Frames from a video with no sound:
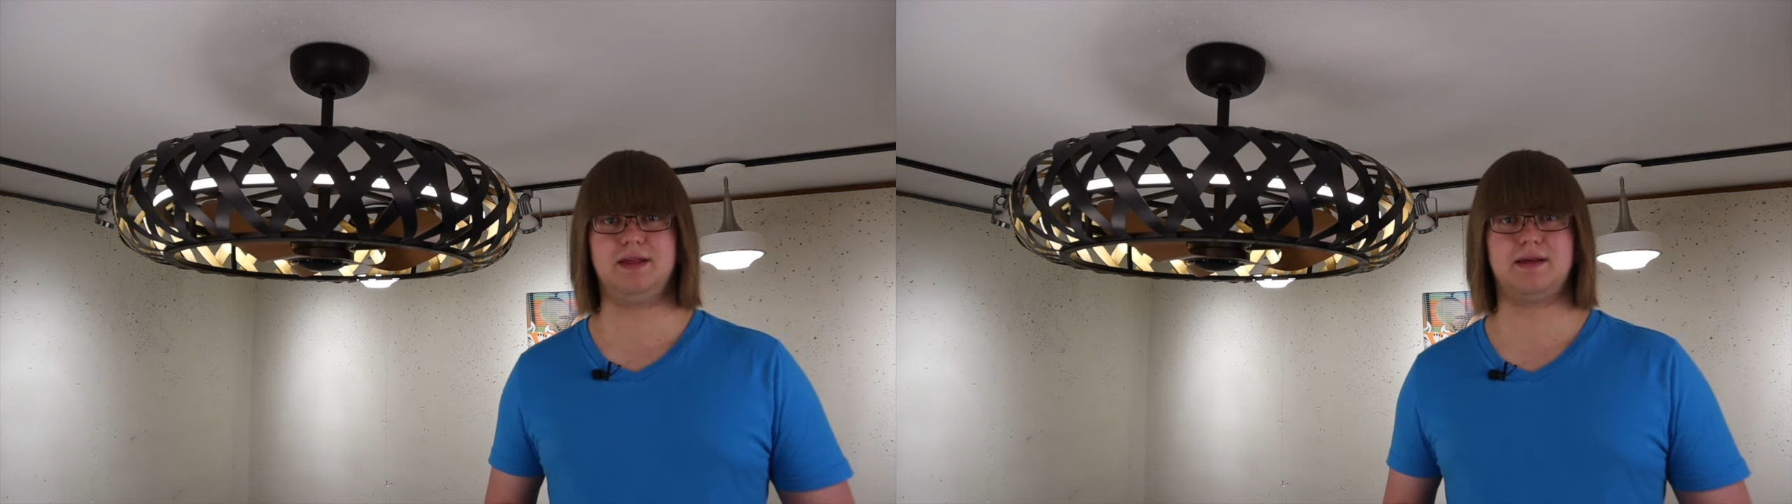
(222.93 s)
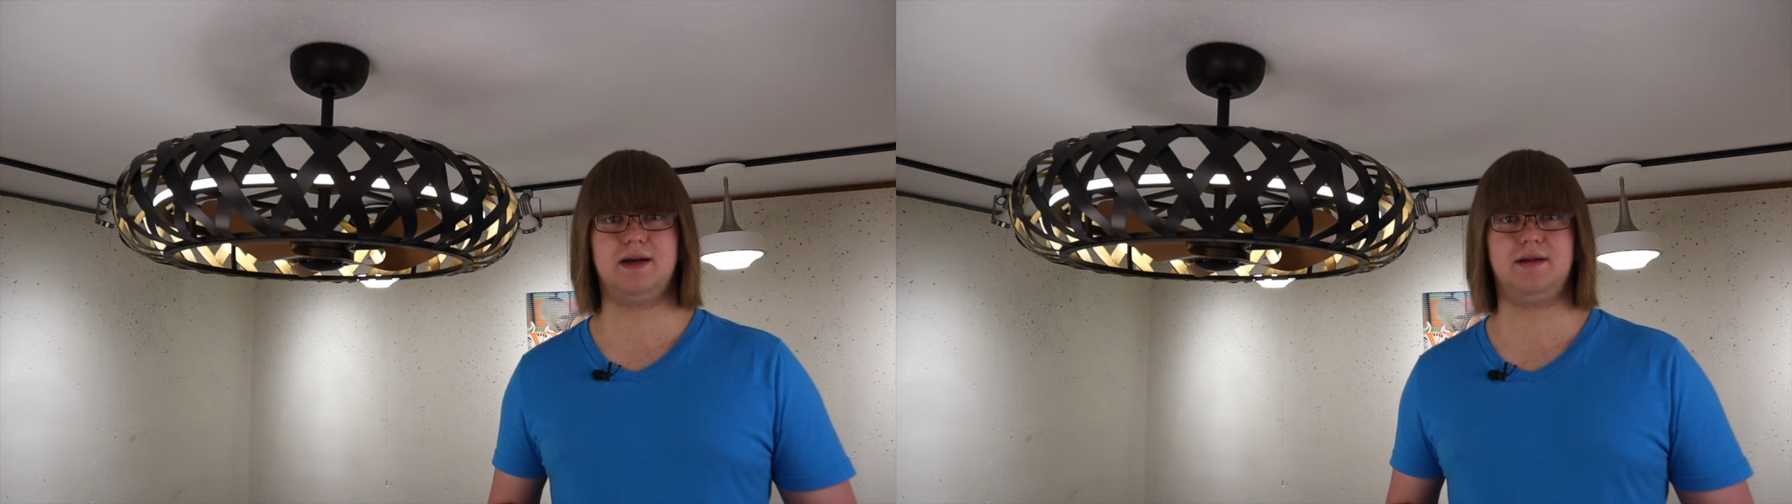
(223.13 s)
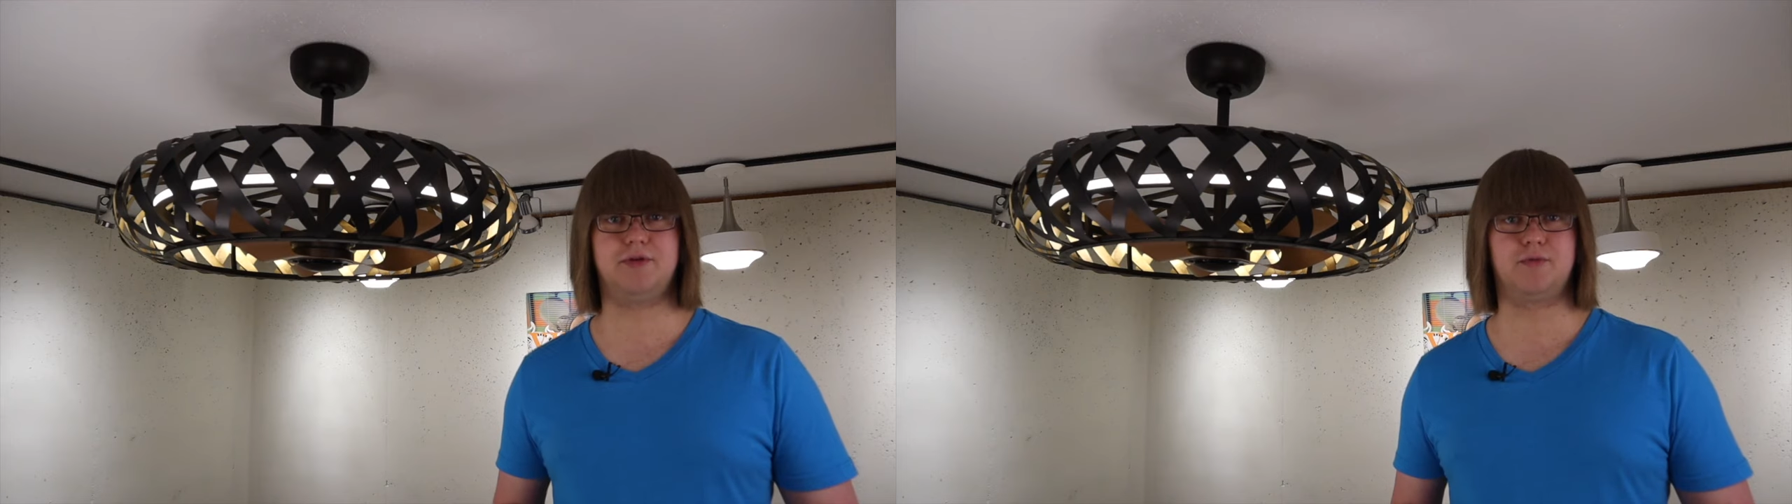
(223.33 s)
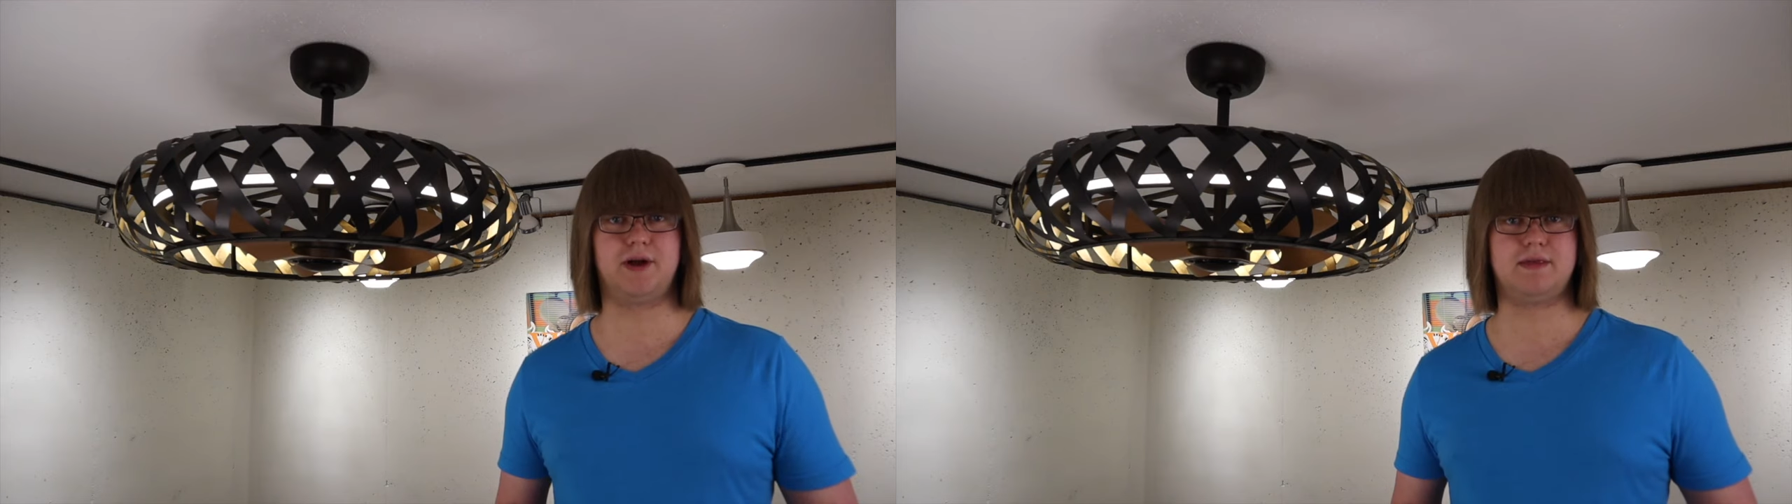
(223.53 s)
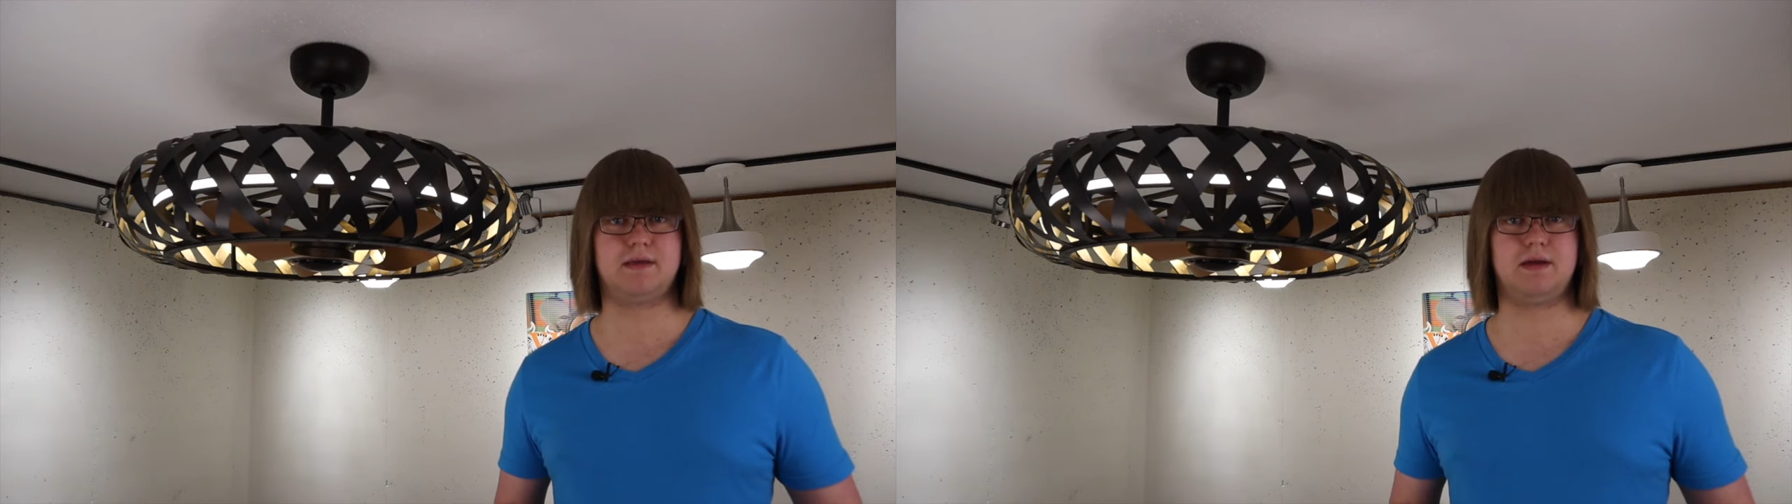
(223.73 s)
It's kind of a
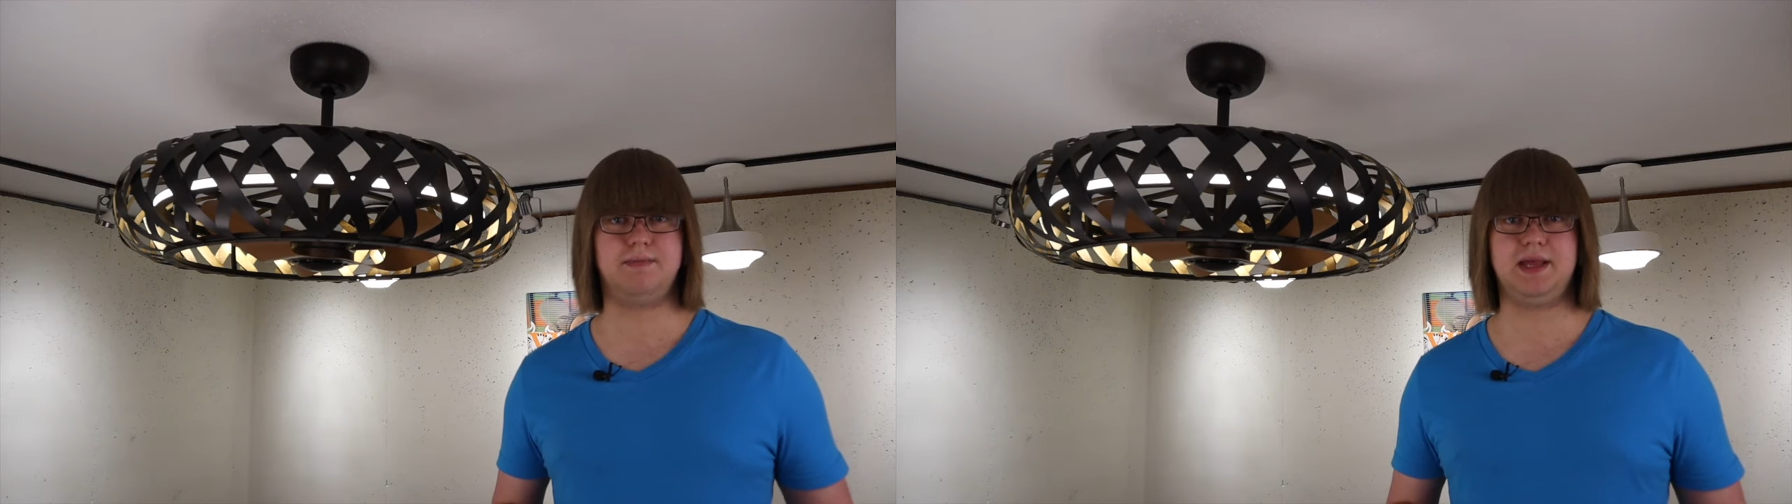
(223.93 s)
rustic